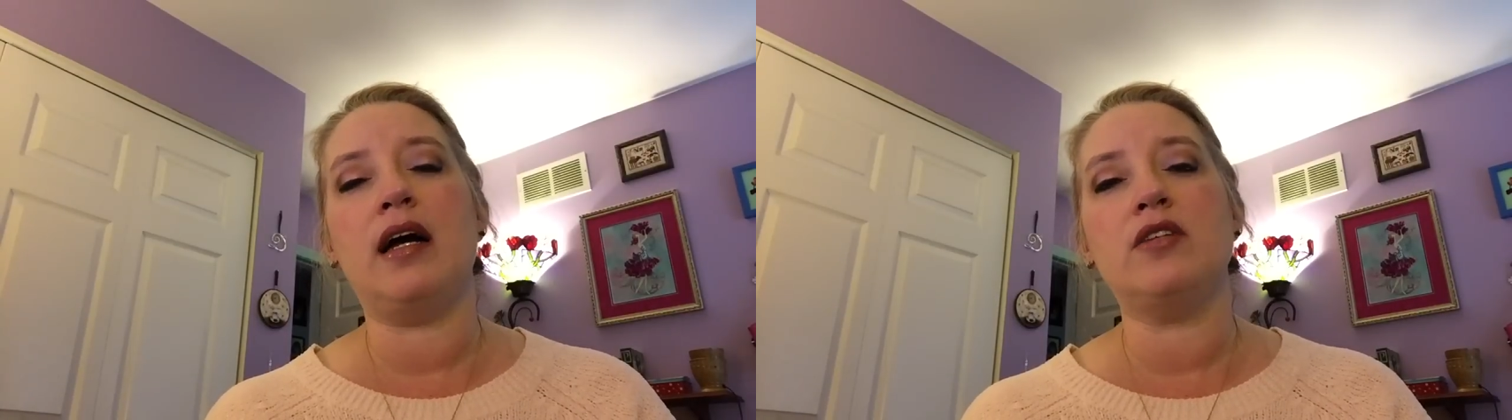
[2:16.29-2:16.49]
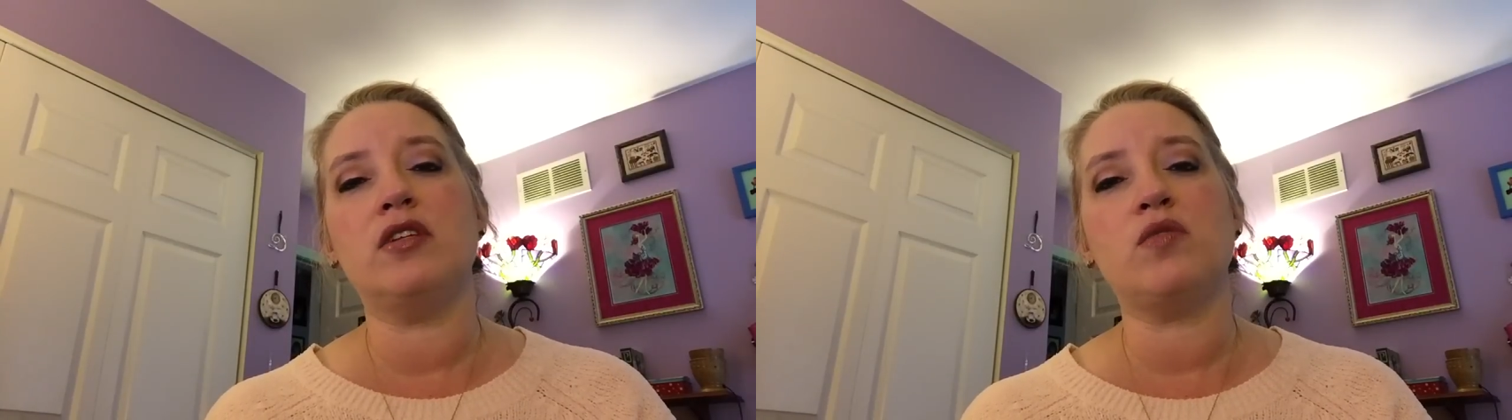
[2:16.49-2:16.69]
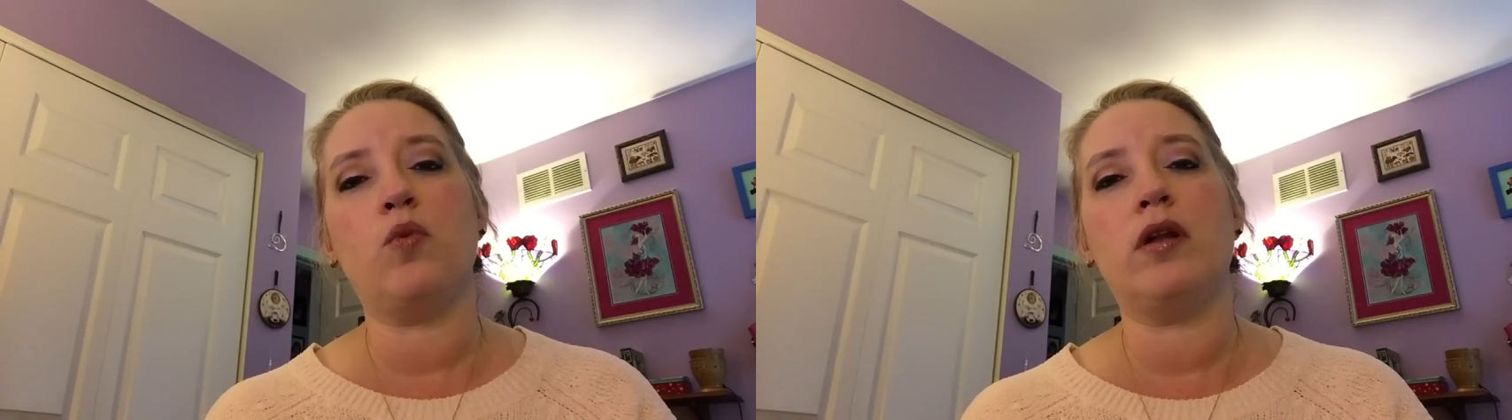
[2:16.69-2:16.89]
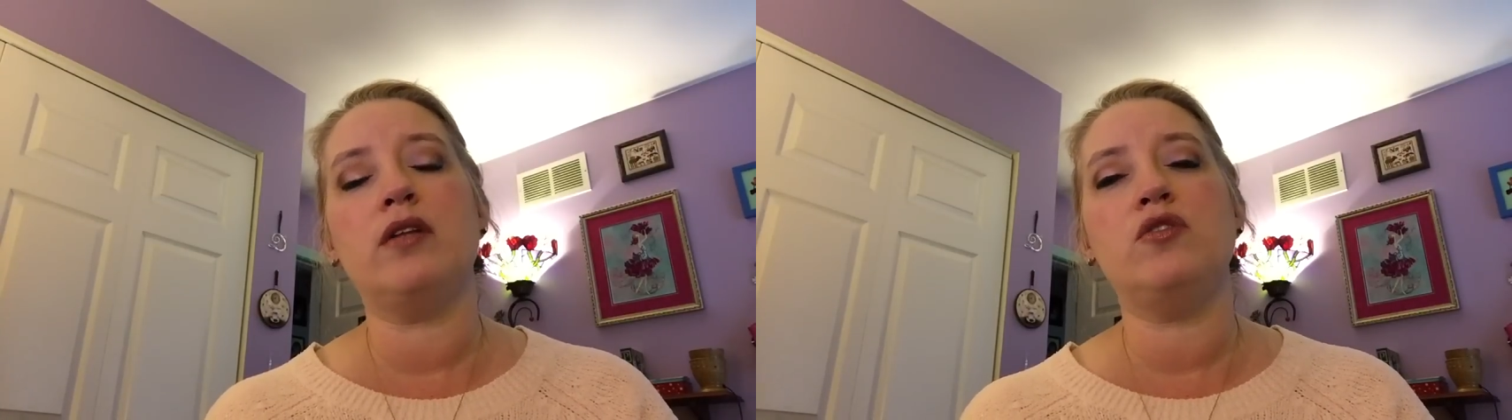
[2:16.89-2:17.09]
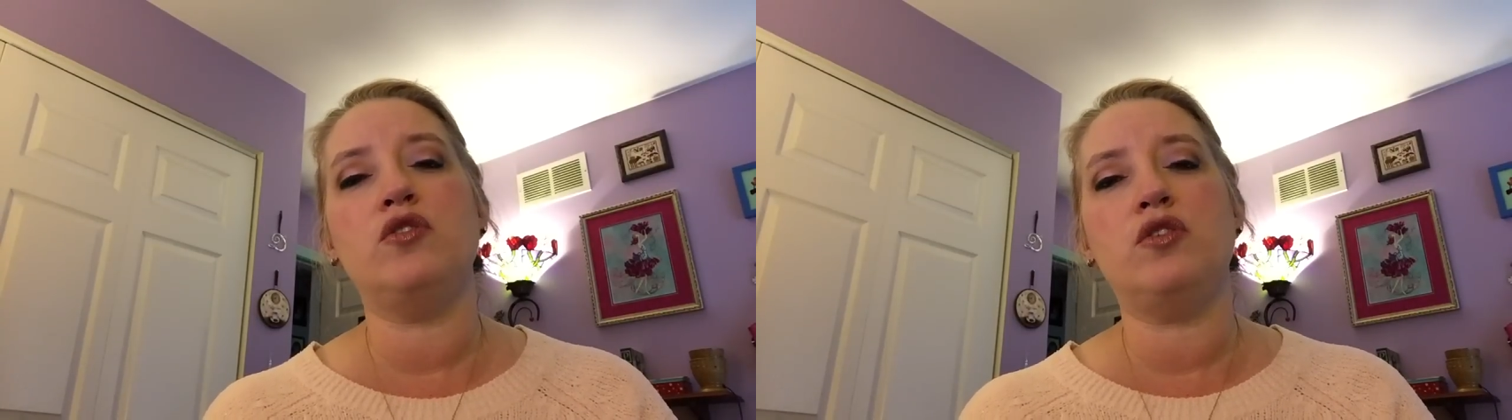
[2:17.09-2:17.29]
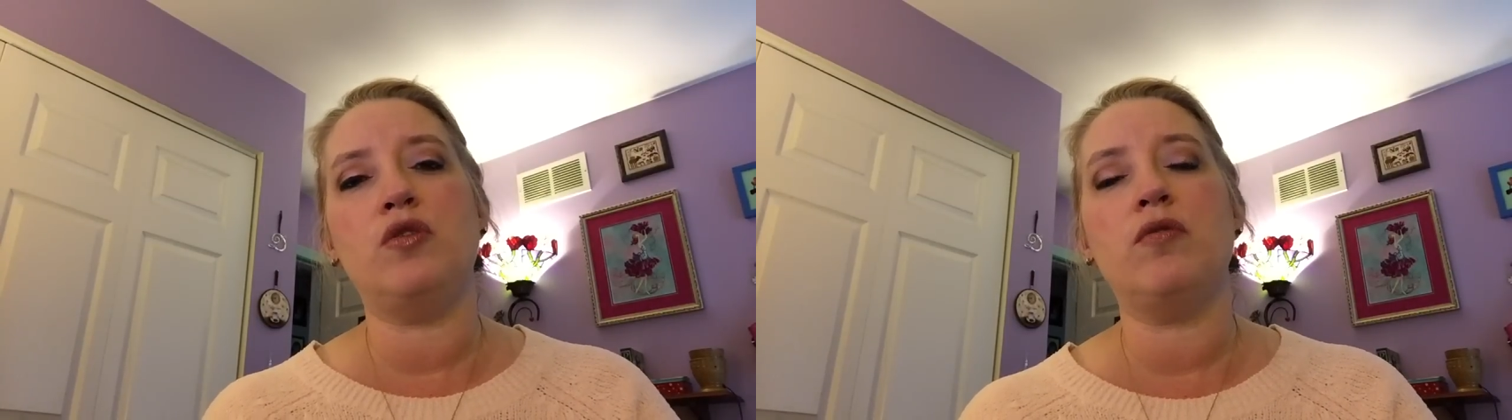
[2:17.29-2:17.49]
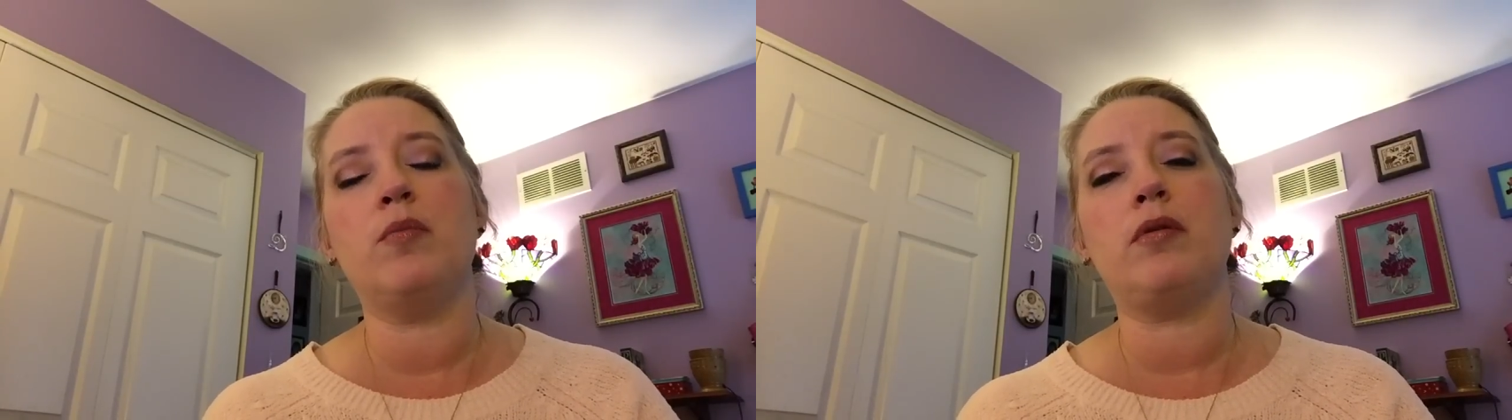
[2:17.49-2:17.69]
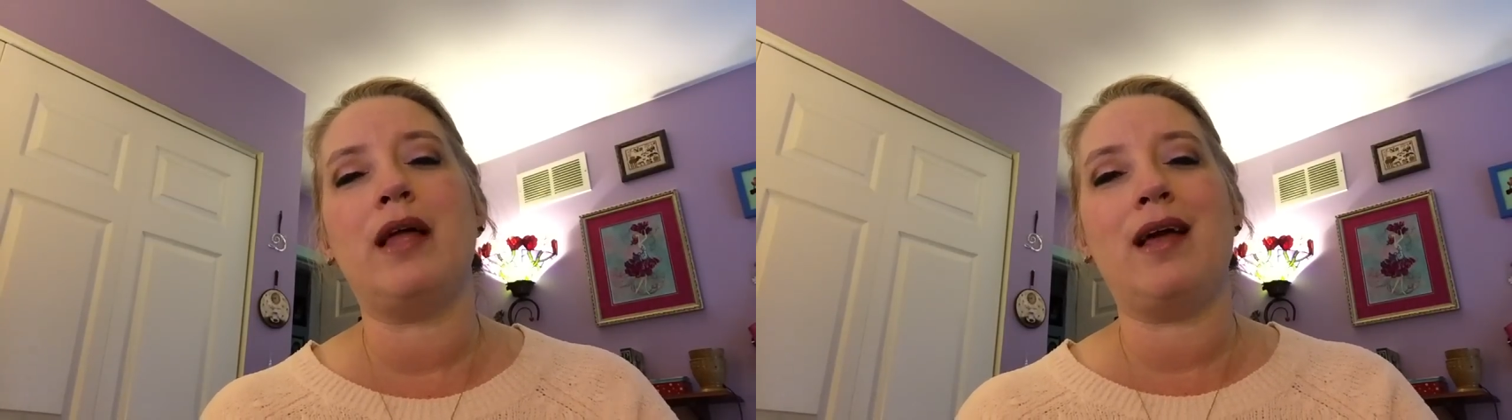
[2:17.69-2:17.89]
I just want to do
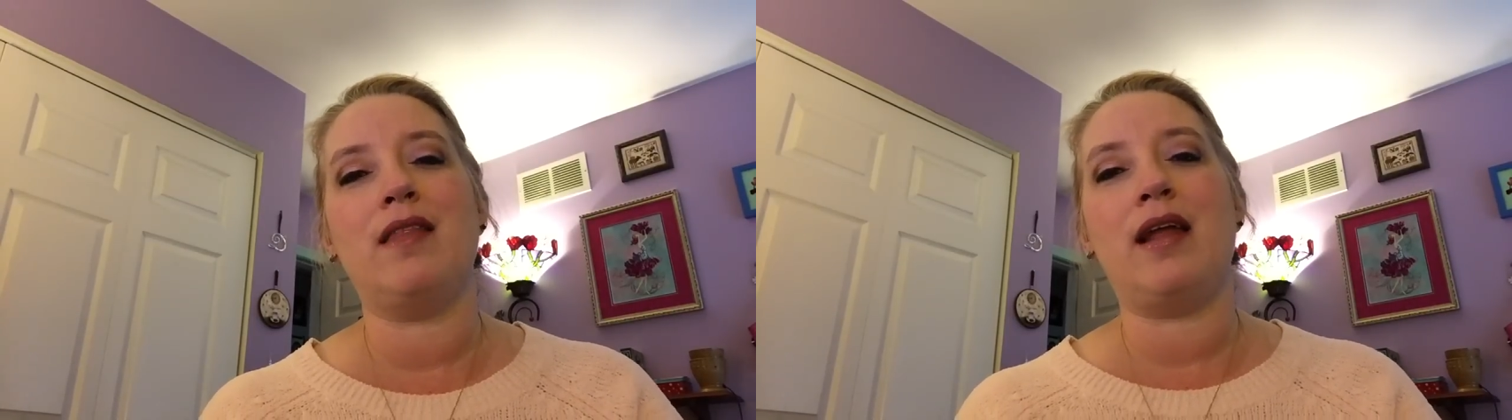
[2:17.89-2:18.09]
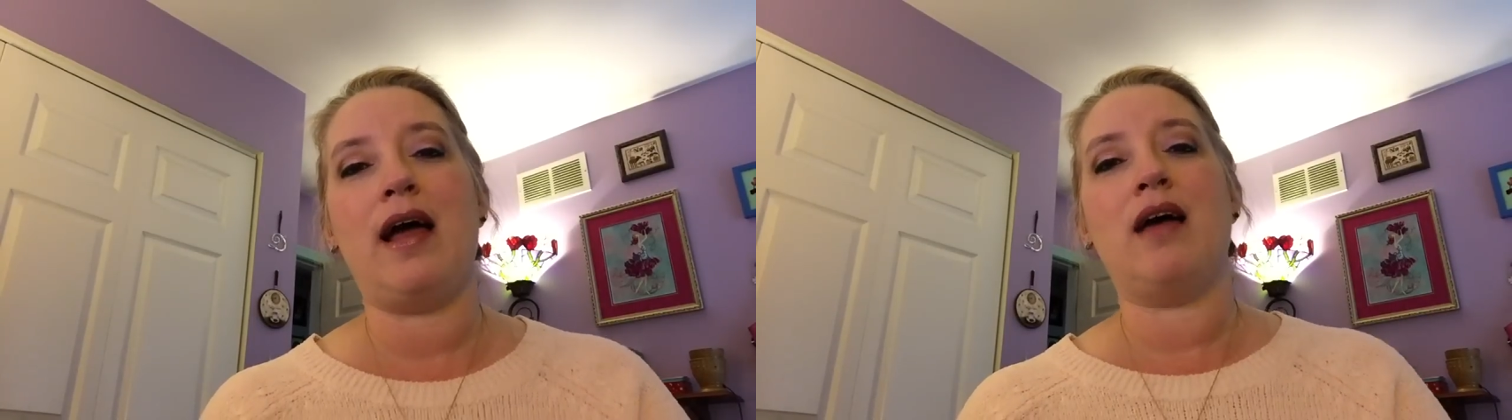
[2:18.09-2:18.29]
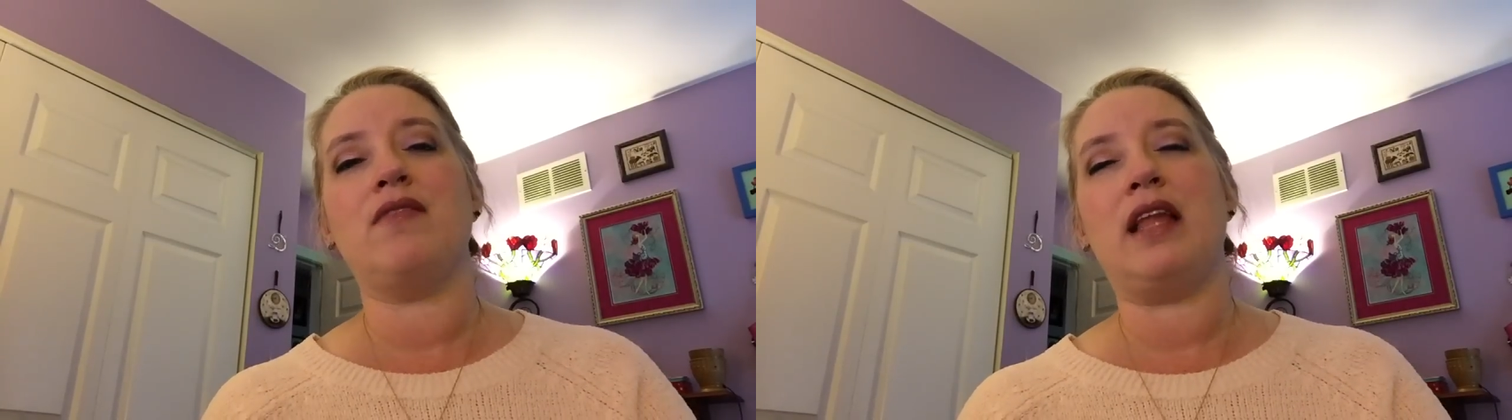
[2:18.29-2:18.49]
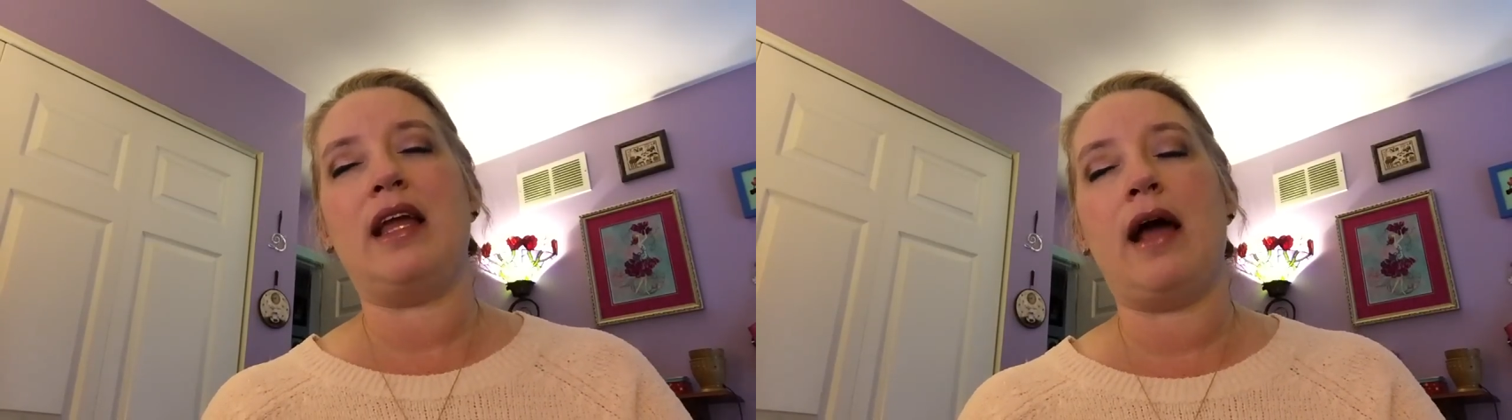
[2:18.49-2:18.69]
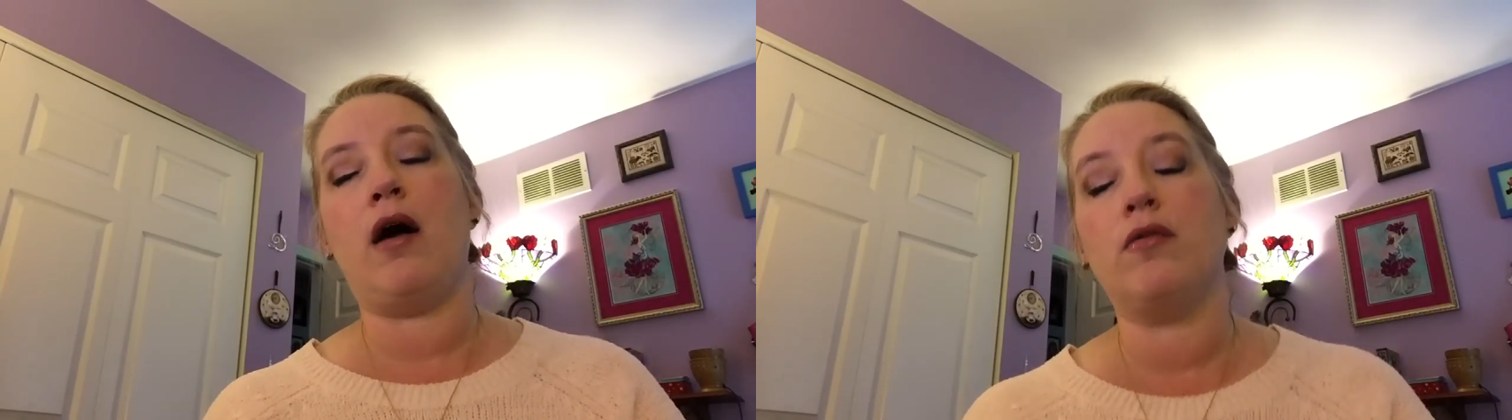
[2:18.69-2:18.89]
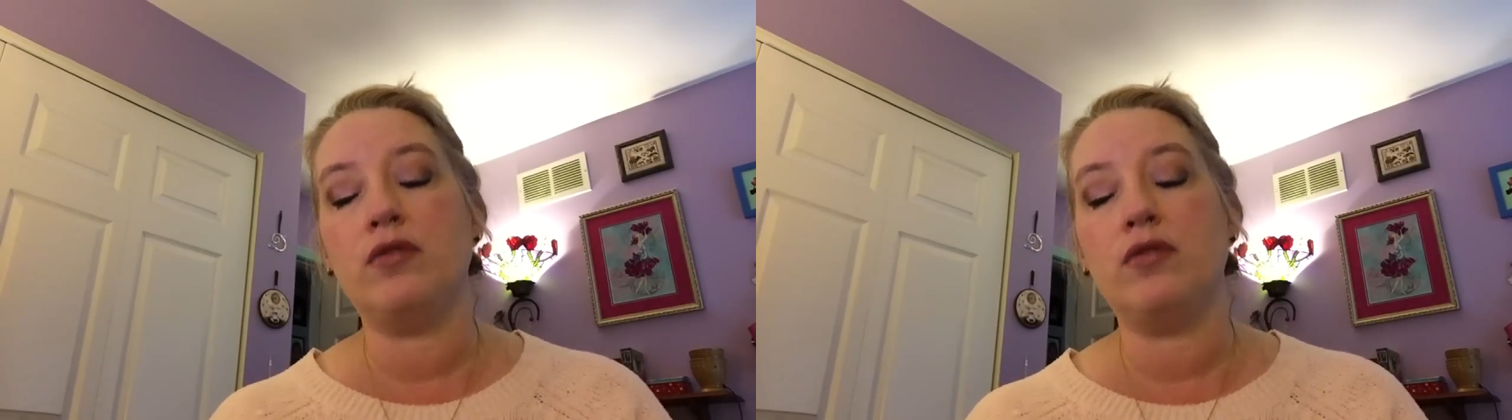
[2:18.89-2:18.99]
the plan that I have laid out.